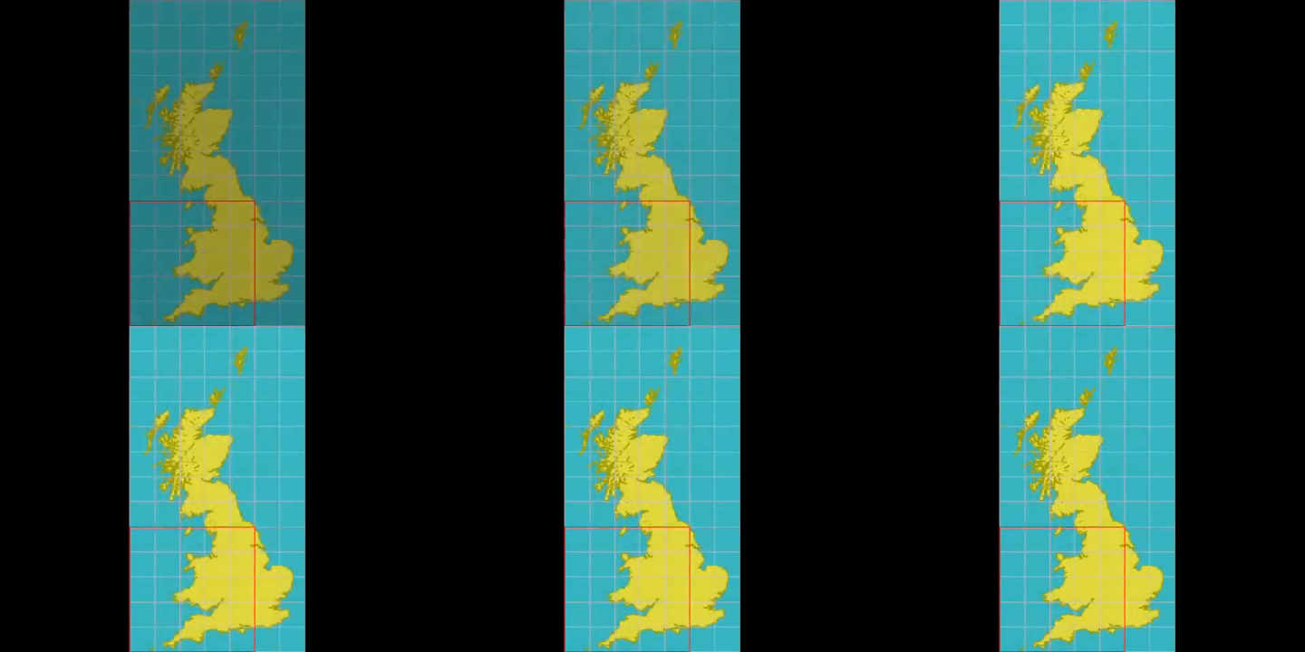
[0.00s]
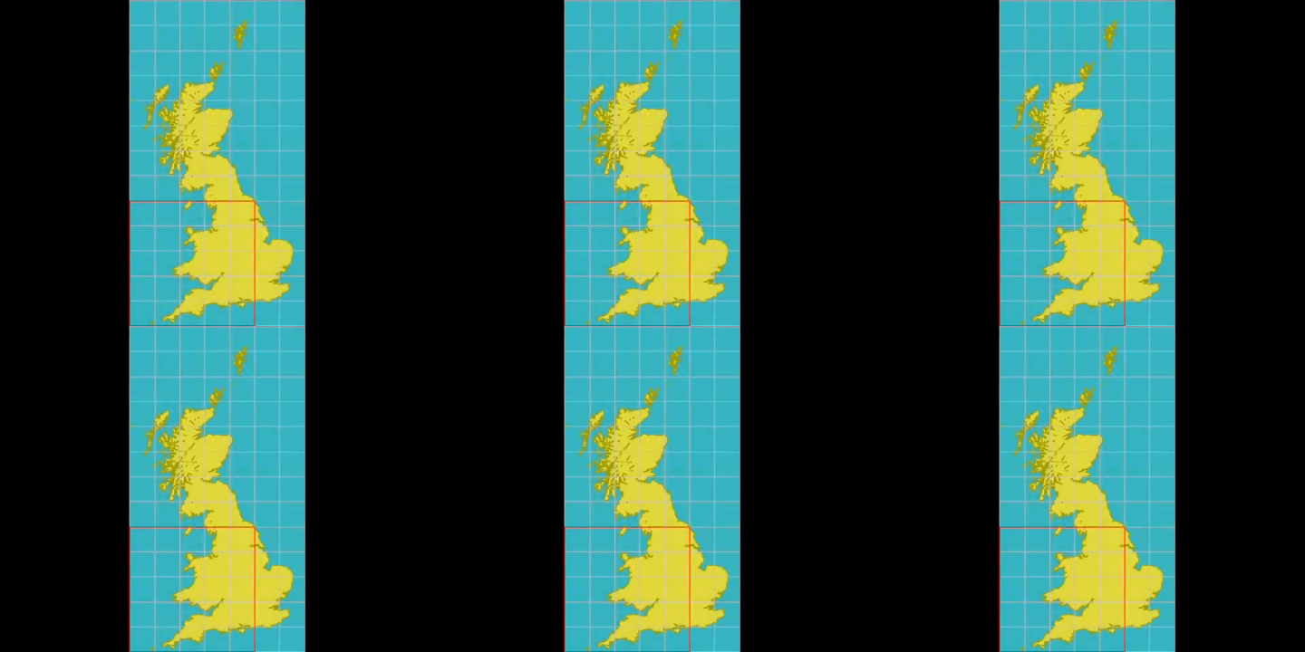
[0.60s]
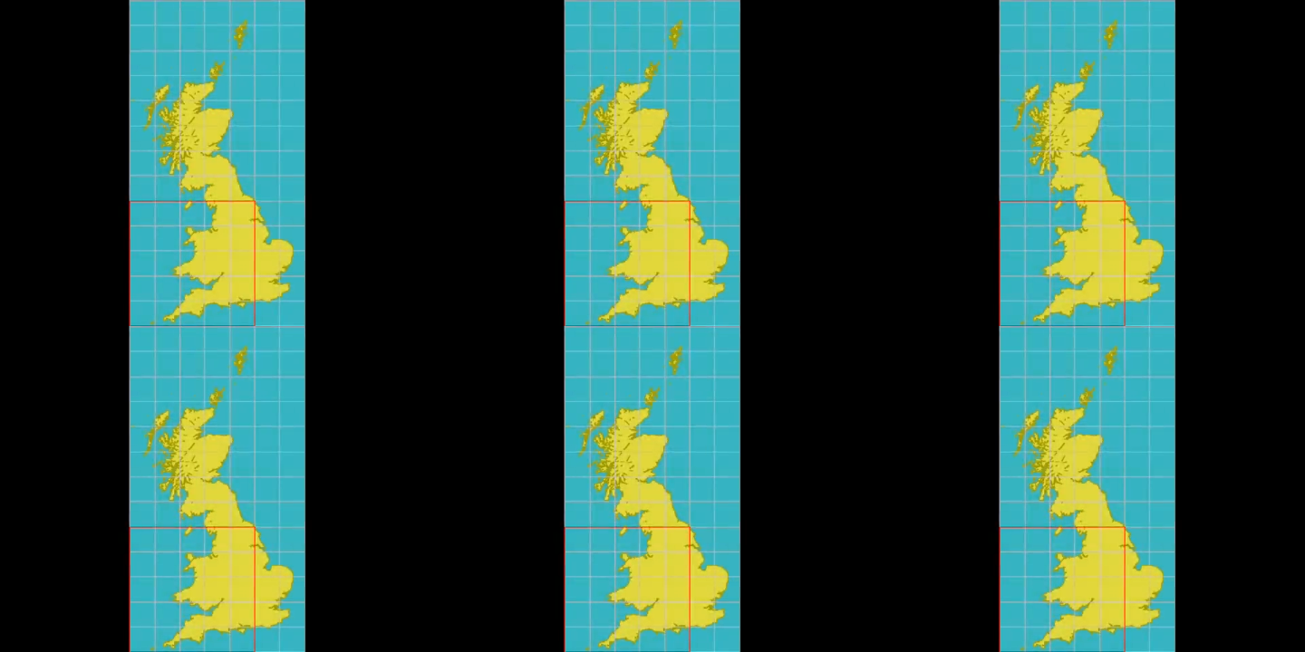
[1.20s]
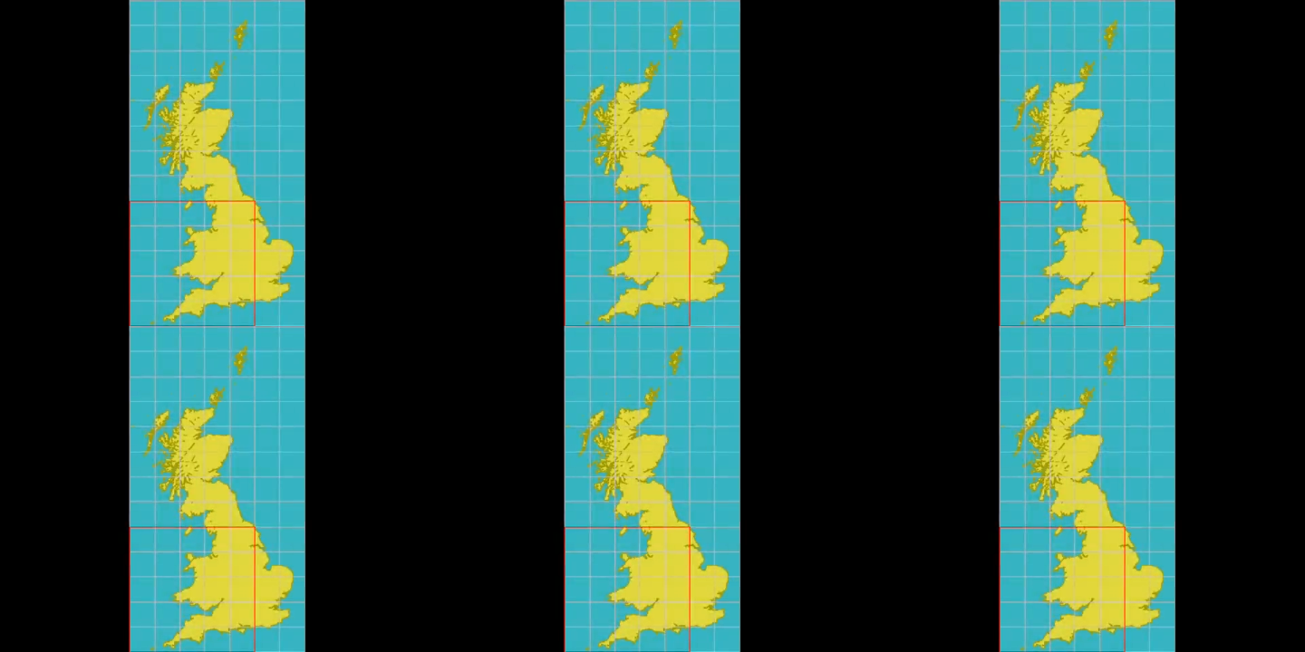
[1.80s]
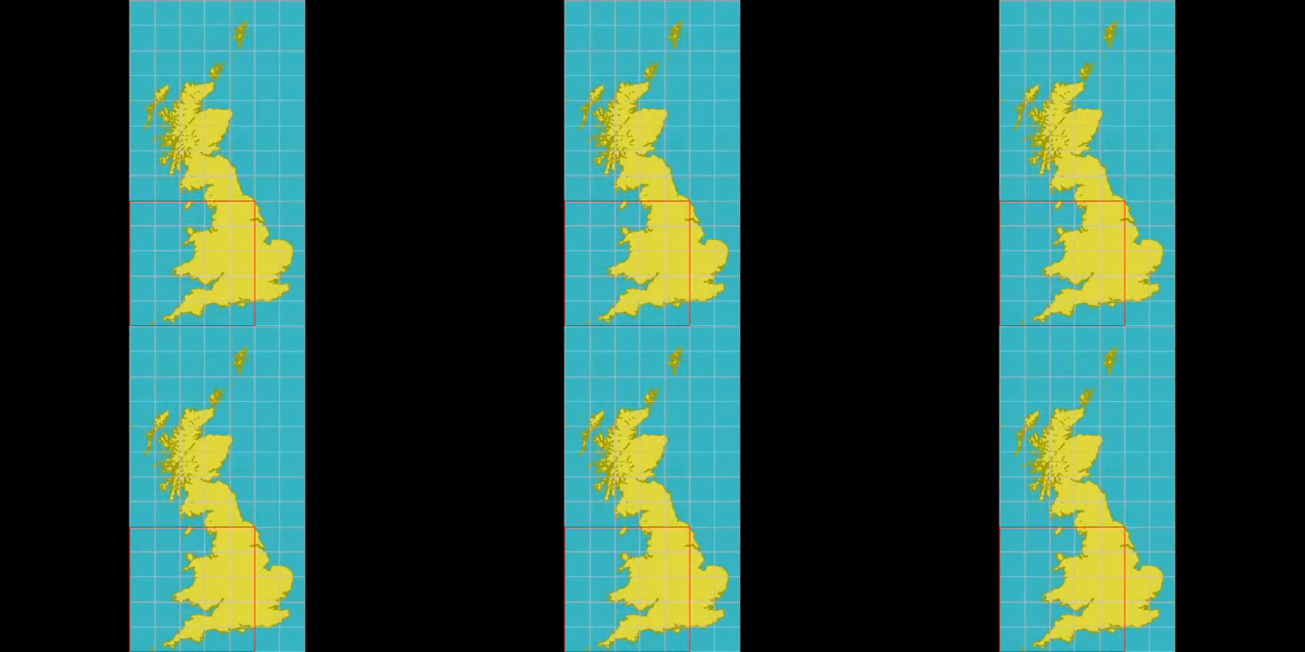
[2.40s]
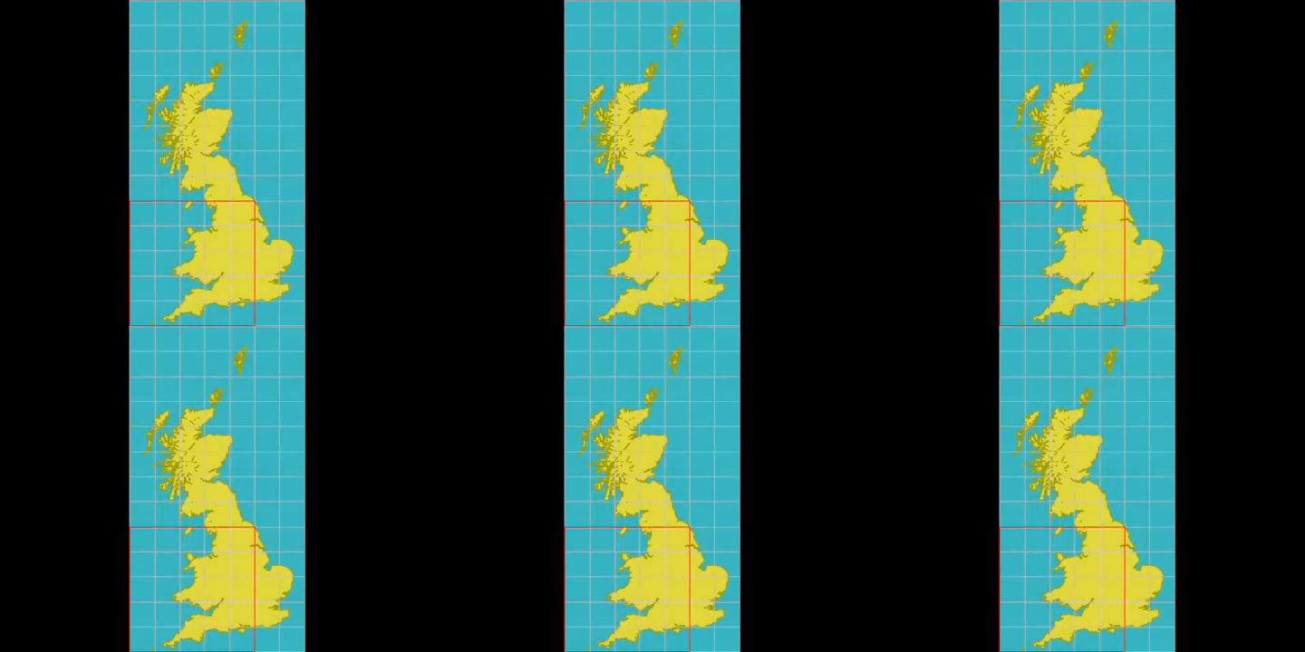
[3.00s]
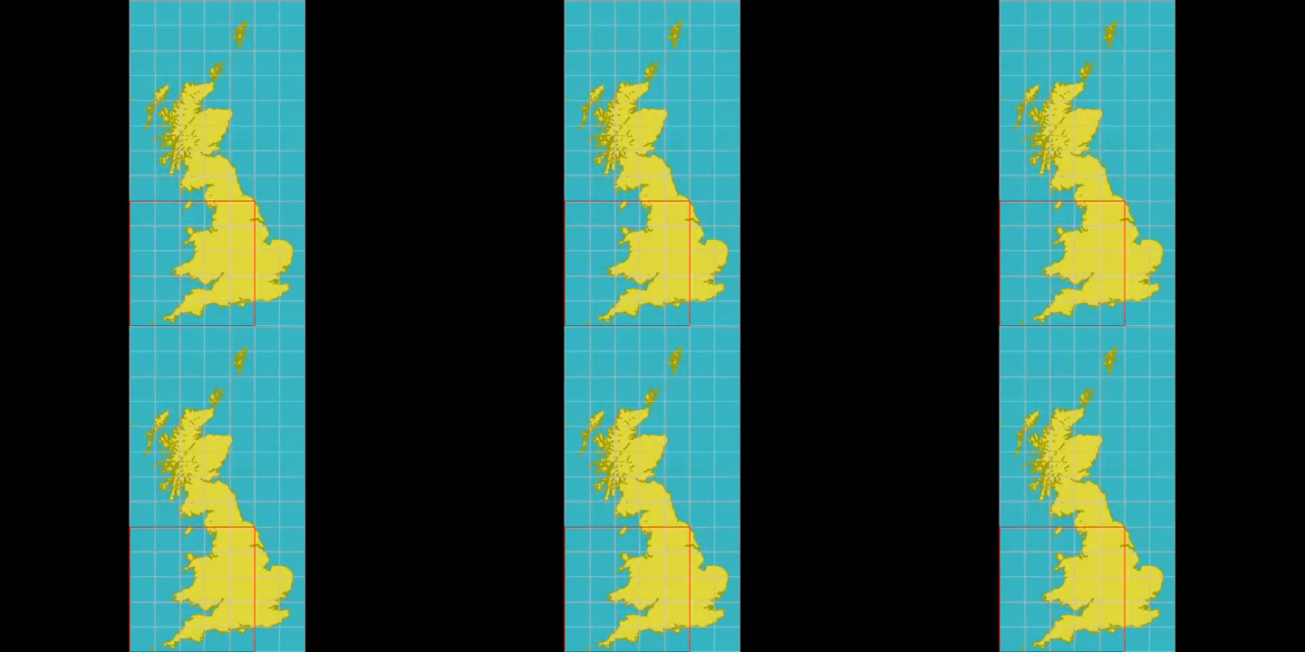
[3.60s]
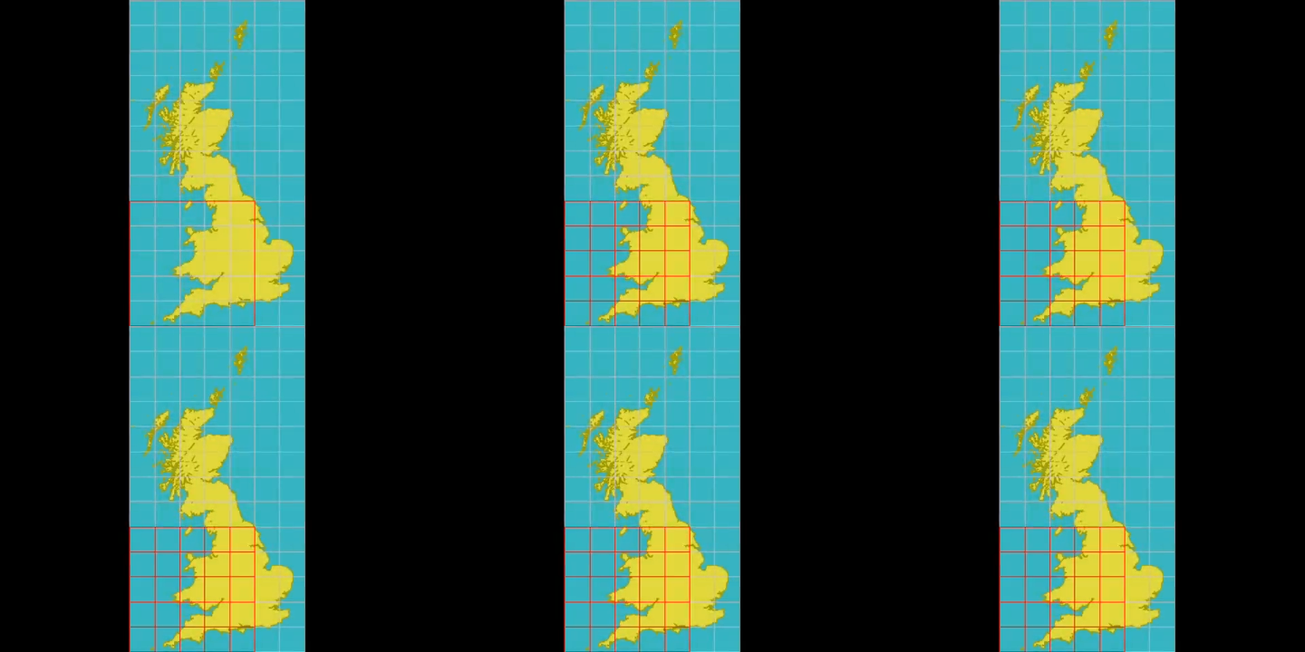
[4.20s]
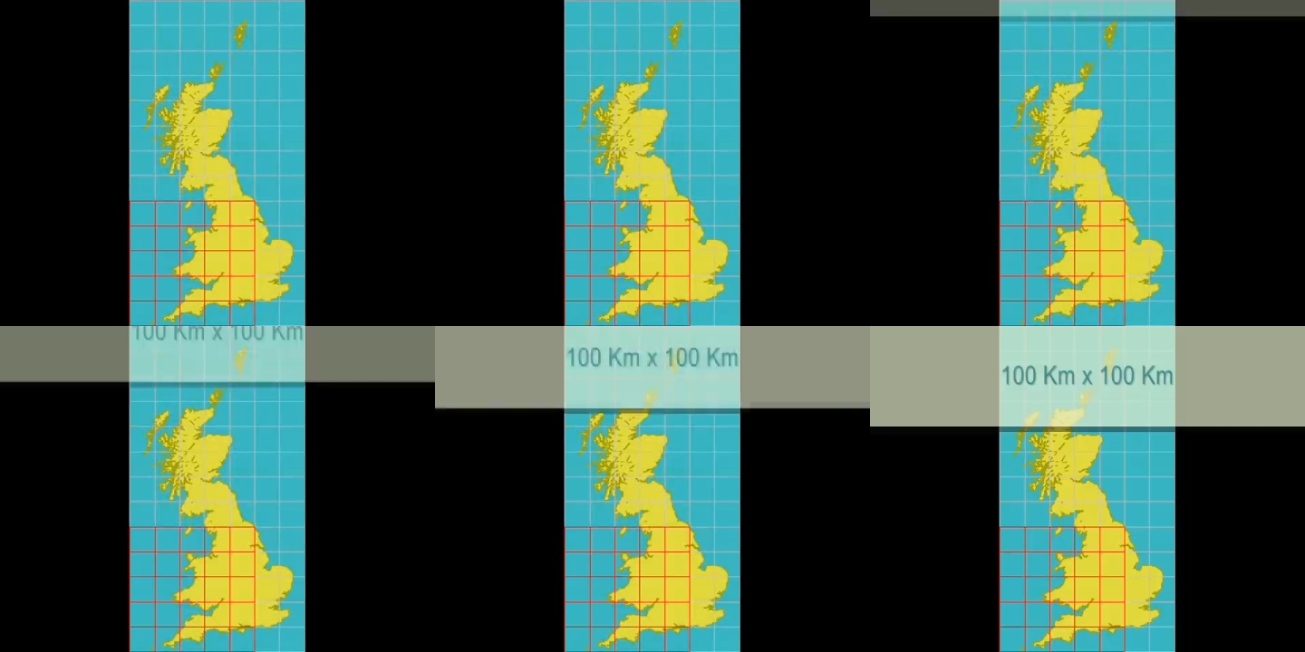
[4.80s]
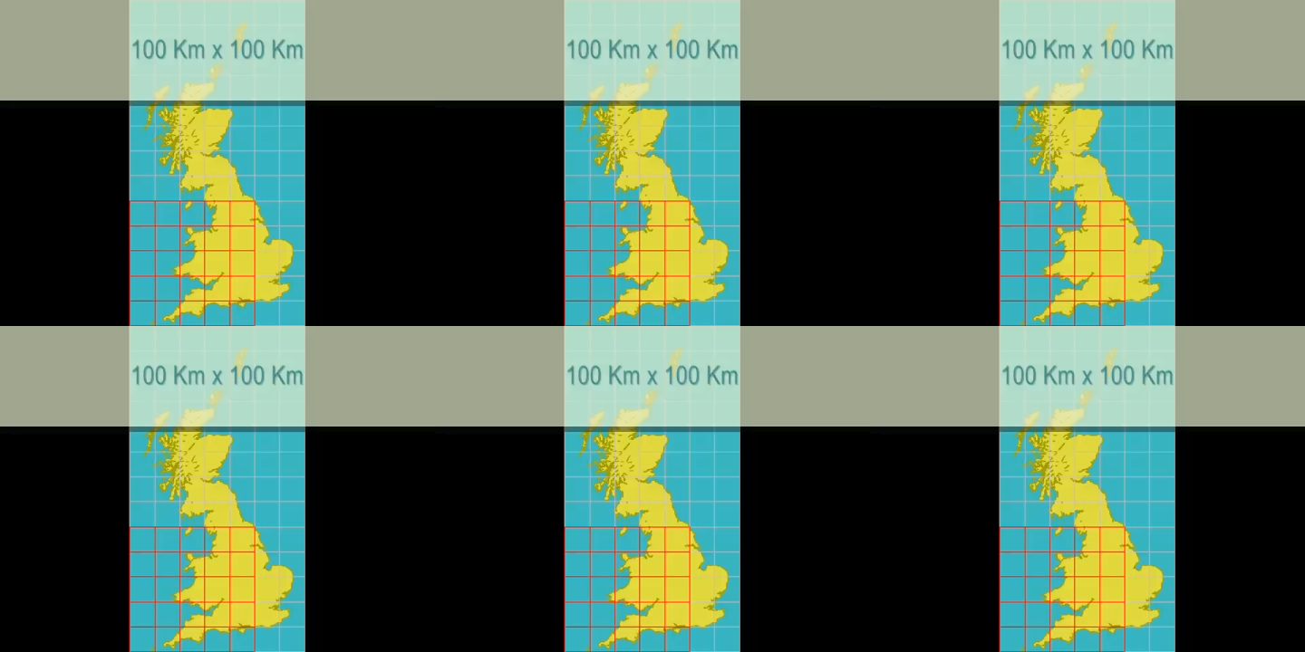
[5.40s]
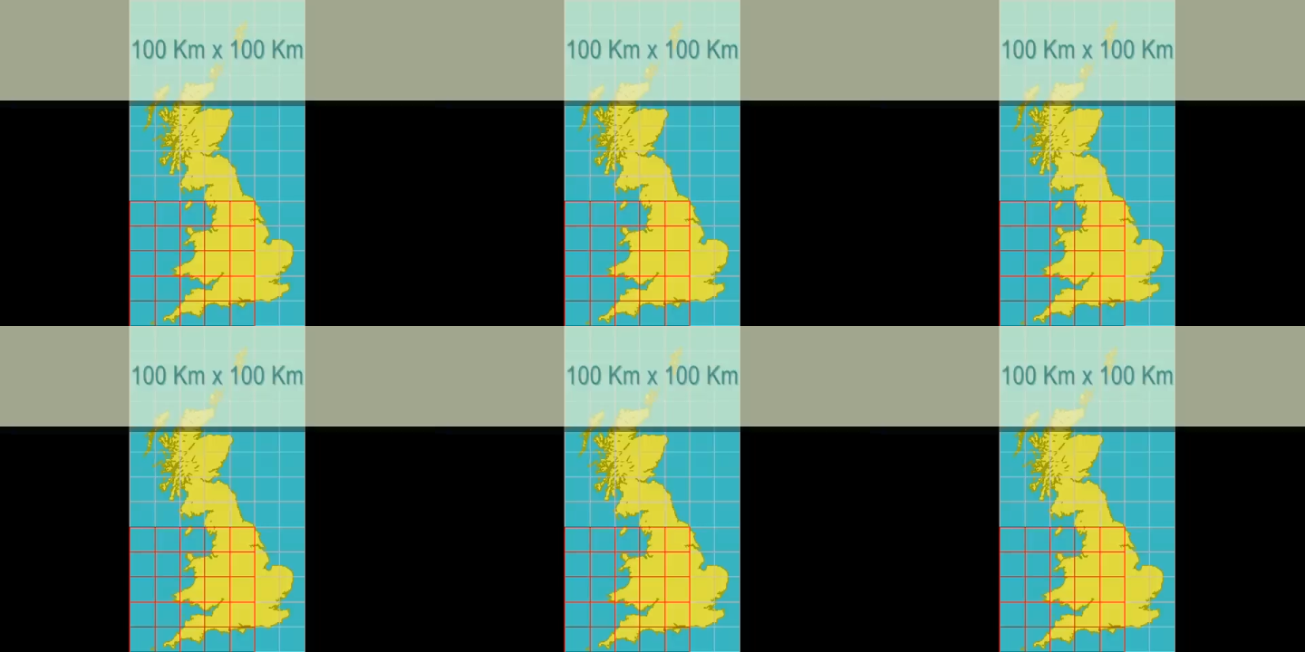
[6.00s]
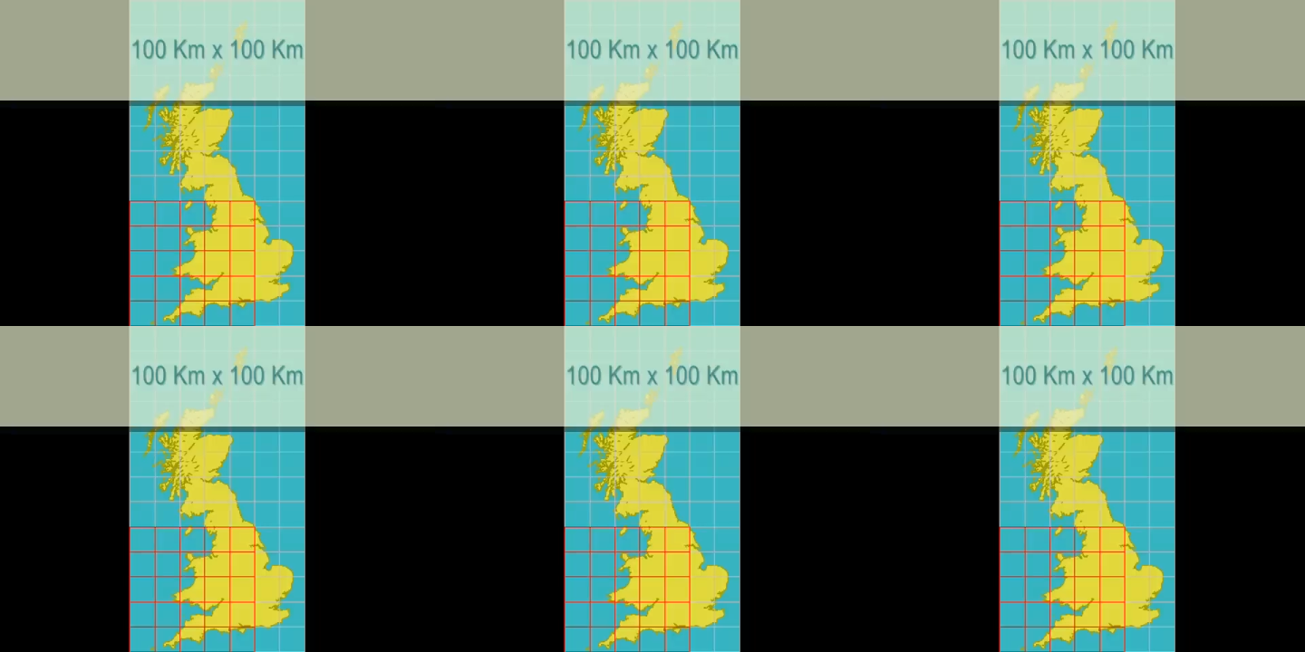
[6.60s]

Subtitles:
(no speaker visible)